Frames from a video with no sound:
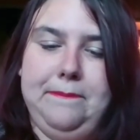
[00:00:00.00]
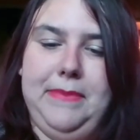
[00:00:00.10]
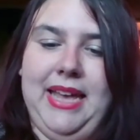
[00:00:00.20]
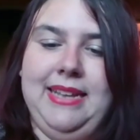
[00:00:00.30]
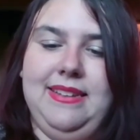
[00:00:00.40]

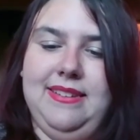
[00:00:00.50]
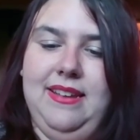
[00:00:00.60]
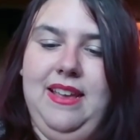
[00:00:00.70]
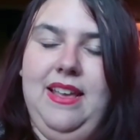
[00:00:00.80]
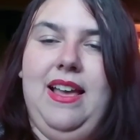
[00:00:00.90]
But
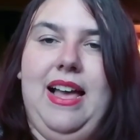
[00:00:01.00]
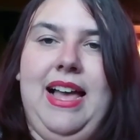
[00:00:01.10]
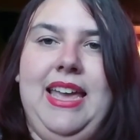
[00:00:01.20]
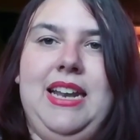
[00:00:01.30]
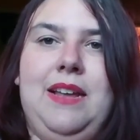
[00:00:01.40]

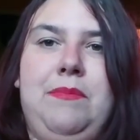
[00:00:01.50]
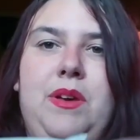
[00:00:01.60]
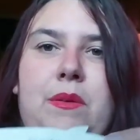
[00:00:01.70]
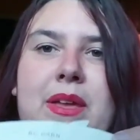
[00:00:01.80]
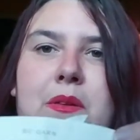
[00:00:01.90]
I end up
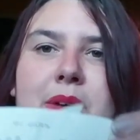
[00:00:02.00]
going